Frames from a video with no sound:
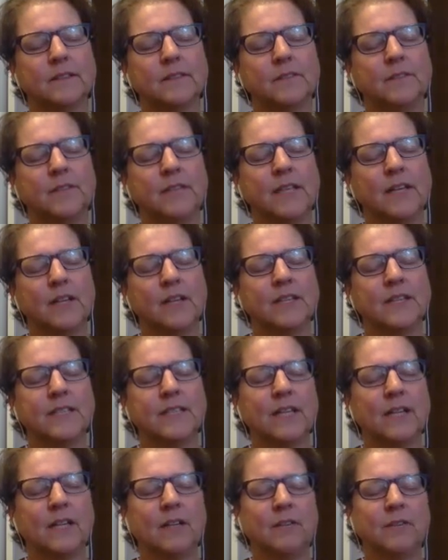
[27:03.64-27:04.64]
Filling
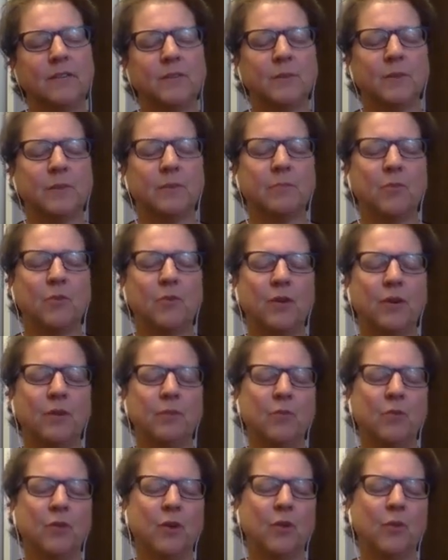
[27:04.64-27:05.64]
ourselves with more and
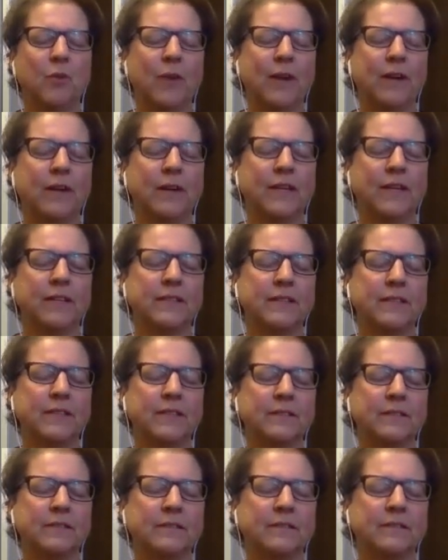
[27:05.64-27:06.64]
more
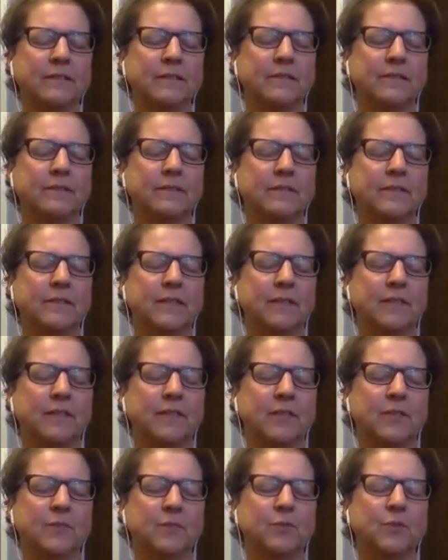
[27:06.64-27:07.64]
awareness of
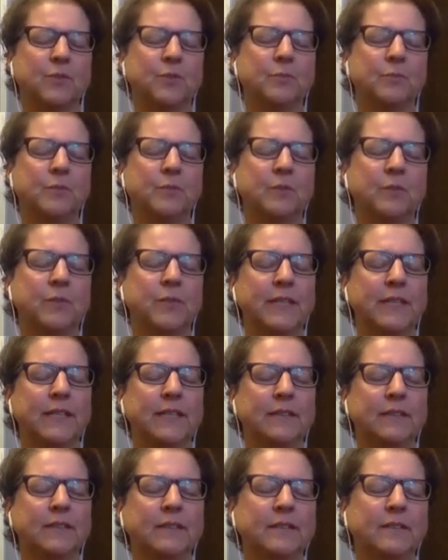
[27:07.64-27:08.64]
this room that we're
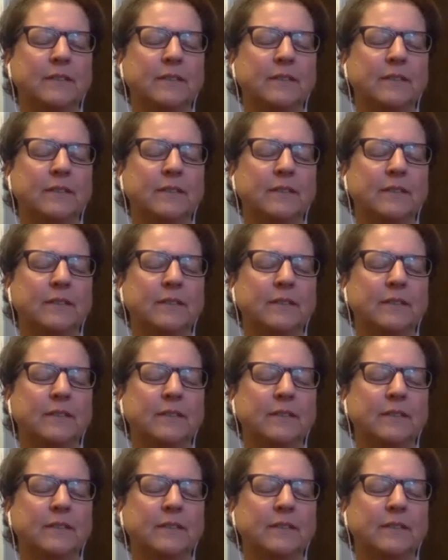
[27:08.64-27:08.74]
in.